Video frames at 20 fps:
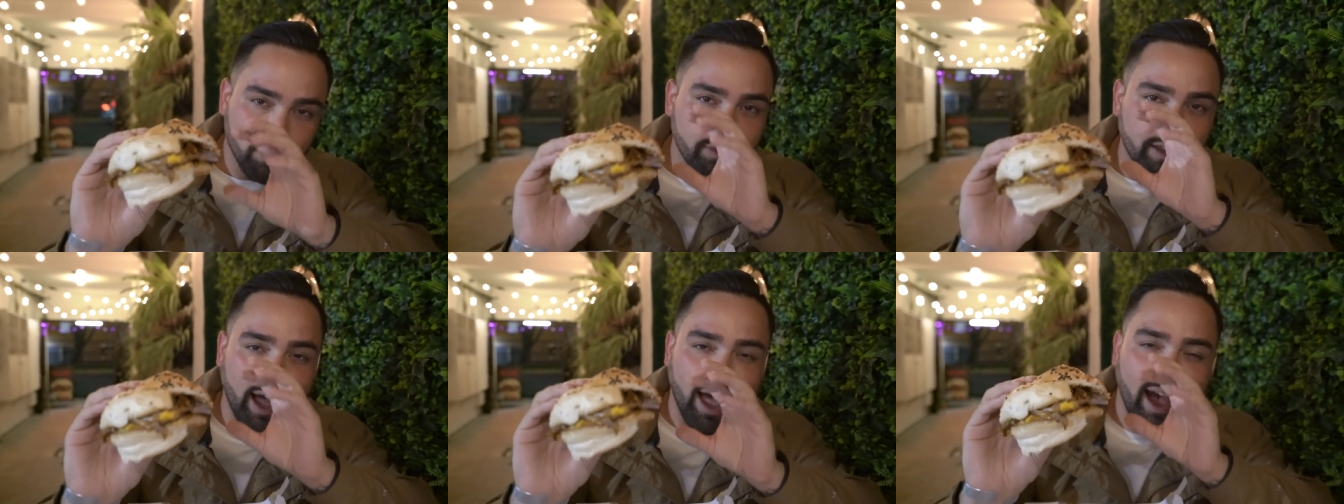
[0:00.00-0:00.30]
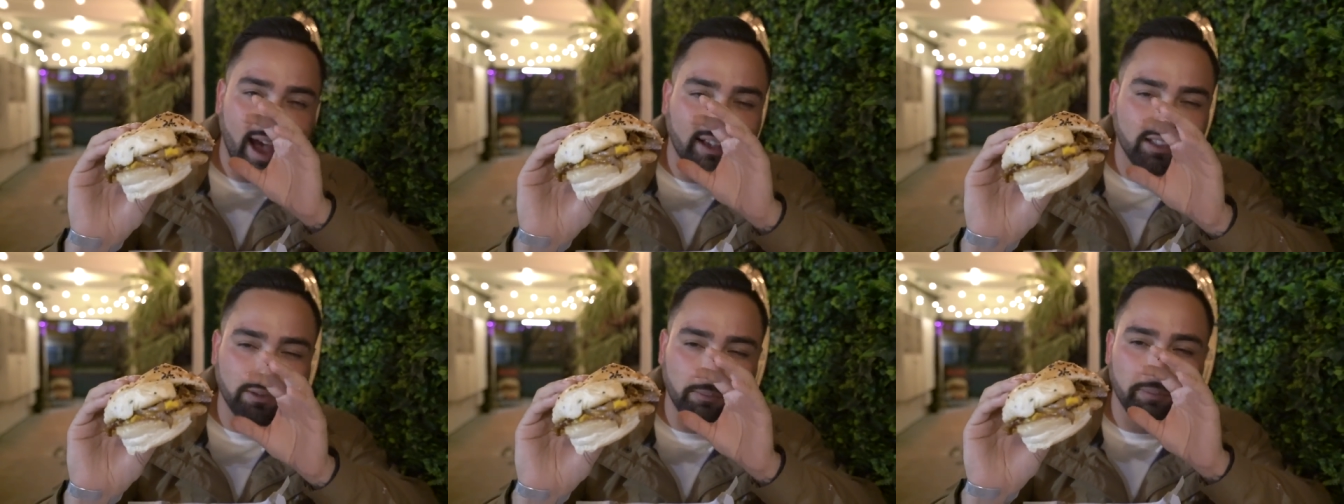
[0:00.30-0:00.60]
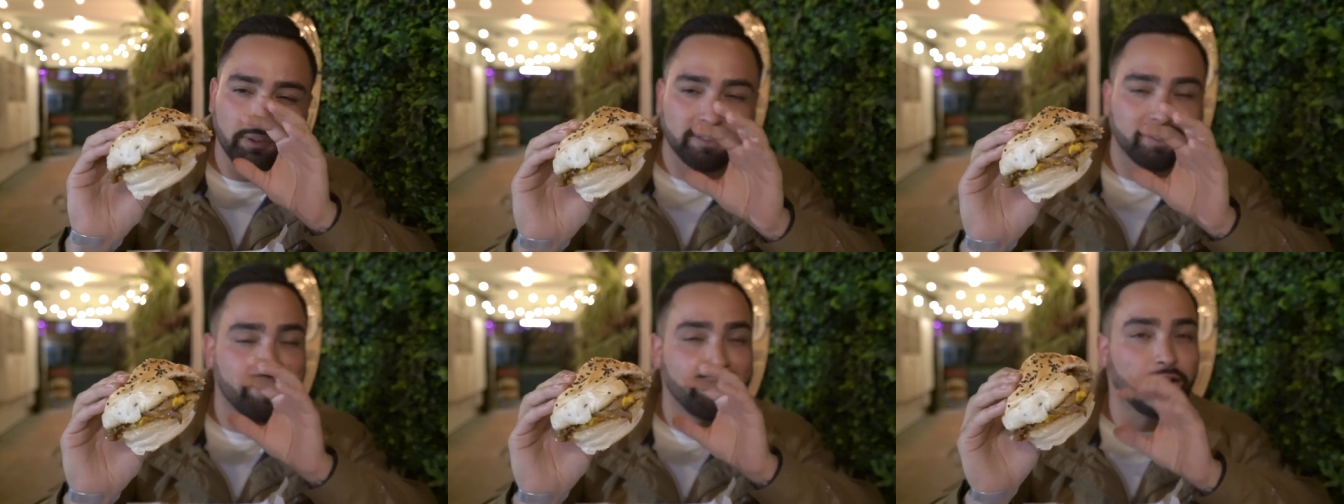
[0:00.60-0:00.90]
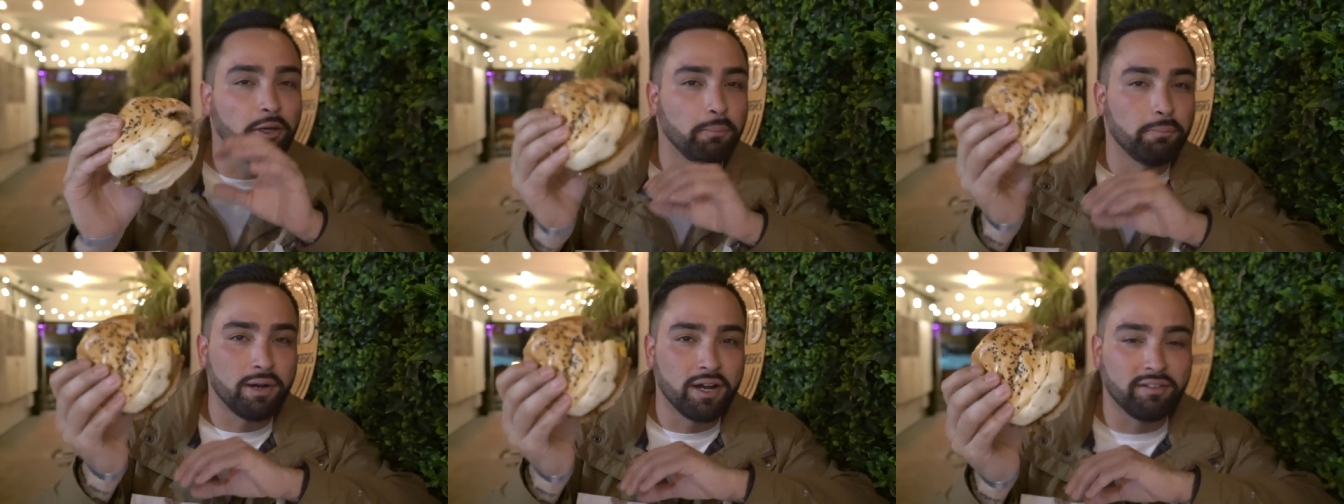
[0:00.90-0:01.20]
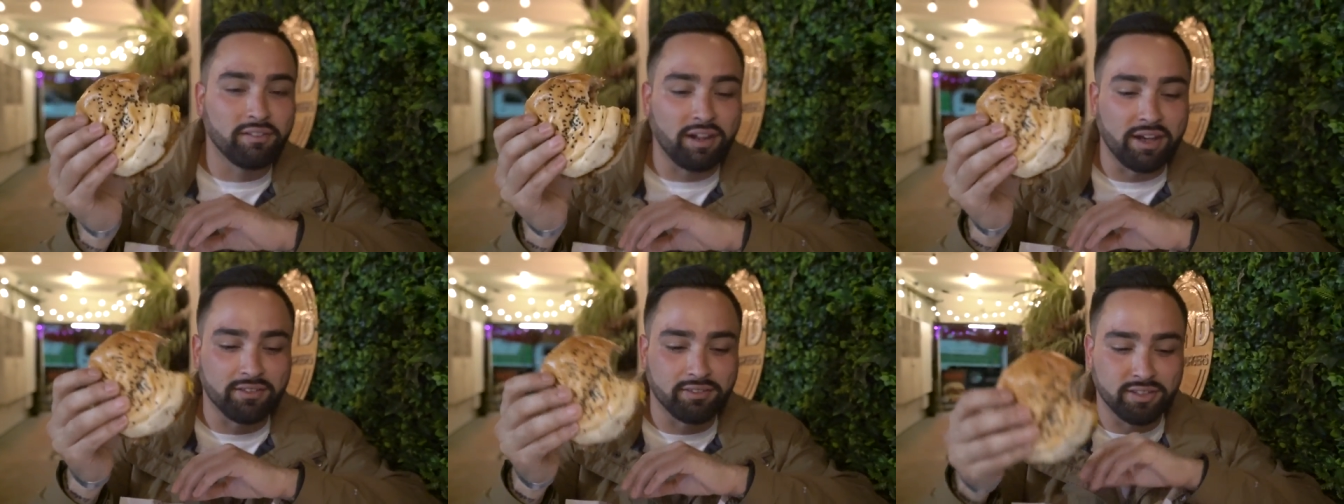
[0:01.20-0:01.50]
that has a potato
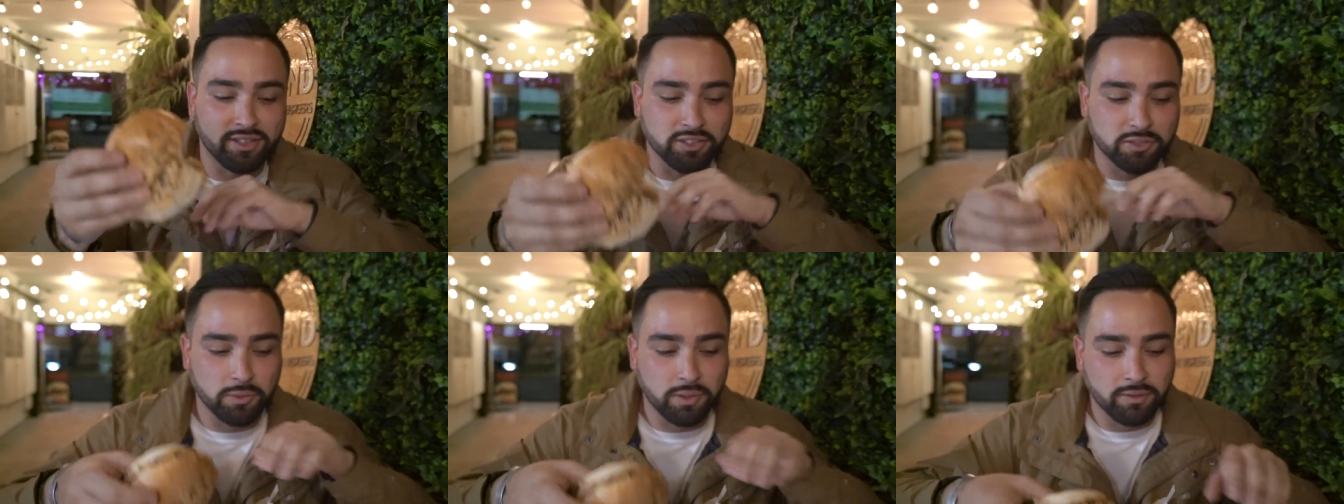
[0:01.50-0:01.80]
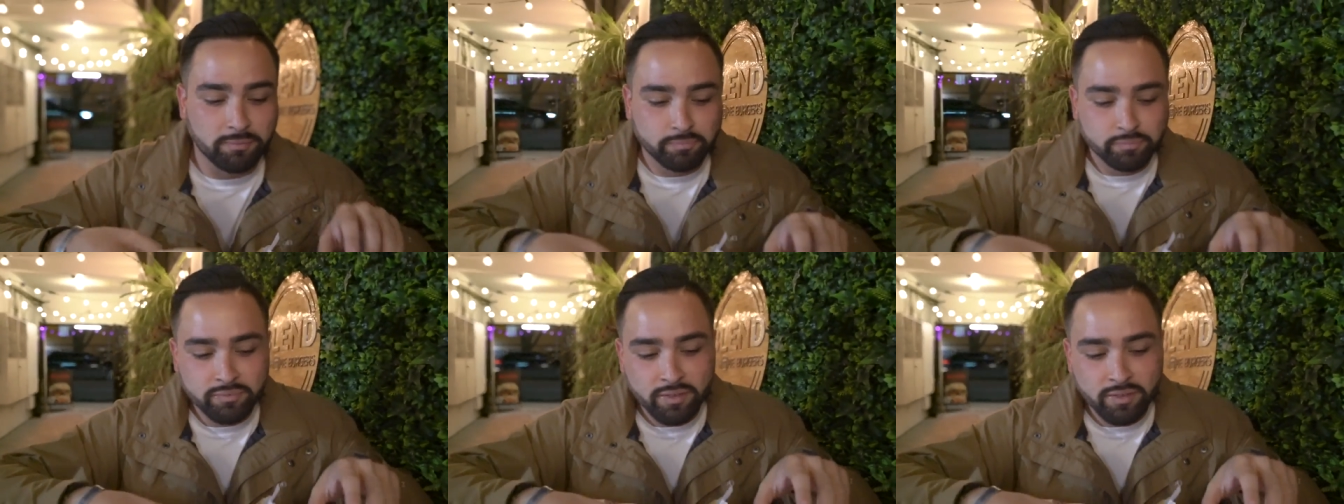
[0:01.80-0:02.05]
bun like this one.